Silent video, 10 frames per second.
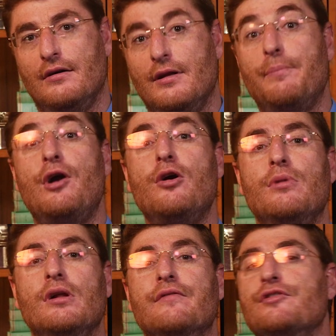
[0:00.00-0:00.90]
The
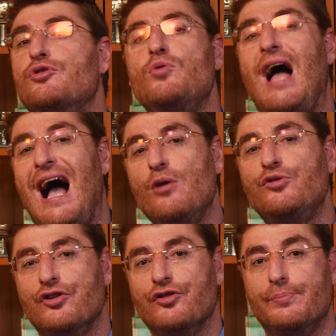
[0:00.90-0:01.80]
parable of the two
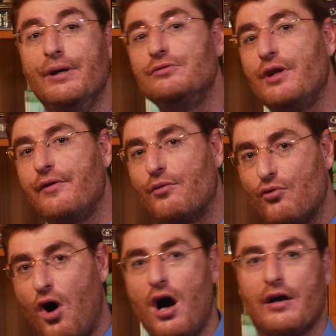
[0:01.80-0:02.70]
houses built on the
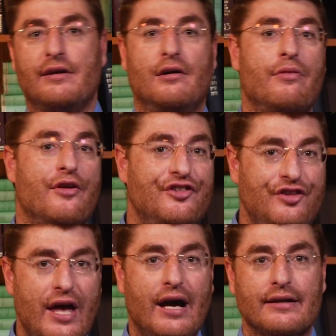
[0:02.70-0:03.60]
rock and on the
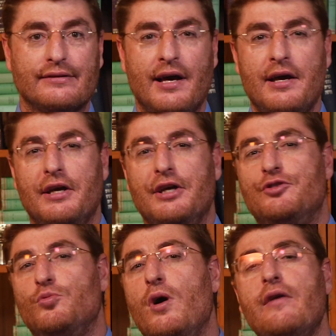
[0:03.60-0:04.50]
sand
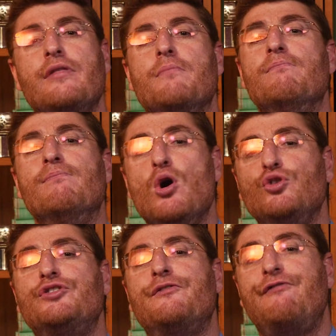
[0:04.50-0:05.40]
is one of the
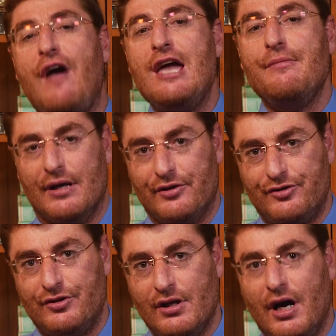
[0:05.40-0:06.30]
most
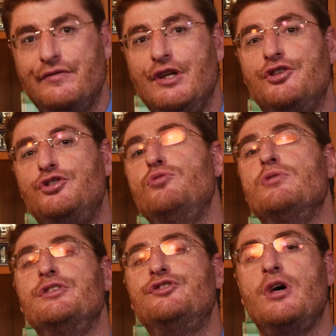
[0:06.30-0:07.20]
famous of
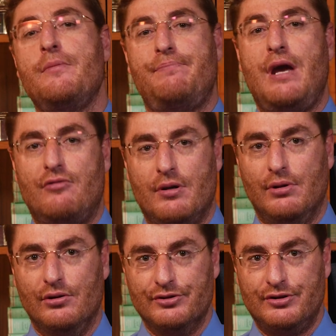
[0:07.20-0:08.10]
Yeshua's
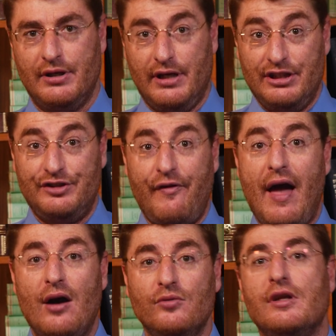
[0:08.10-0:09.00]
parables. It is
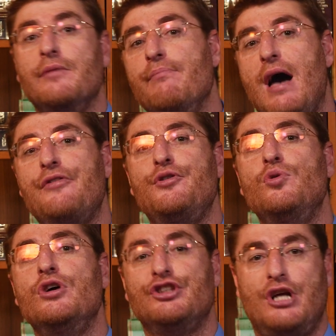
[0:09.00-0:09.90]
found in
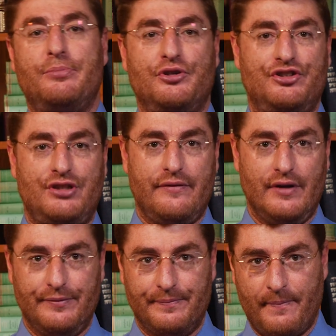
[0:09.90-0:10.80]
Matthew chapter
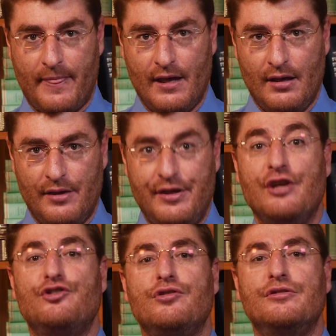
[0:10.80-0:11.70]
7. The
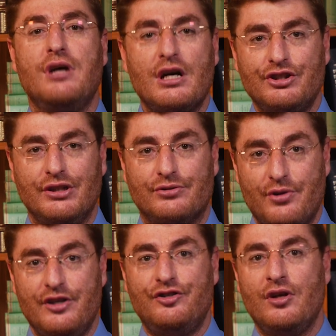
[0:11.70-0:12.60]
introduction
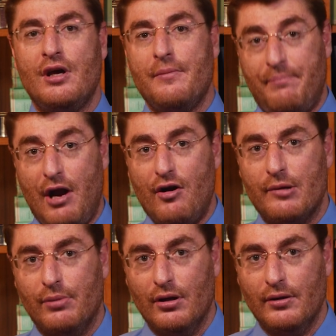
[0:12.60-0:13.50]
to this
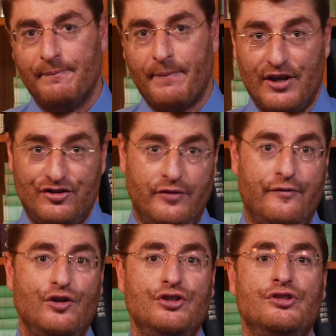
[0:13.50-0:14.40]
parable is in
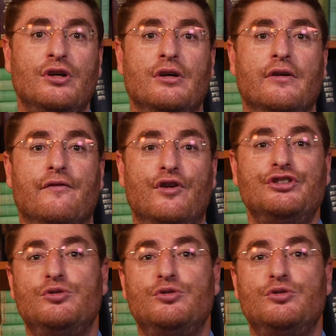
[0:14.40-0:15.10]
verse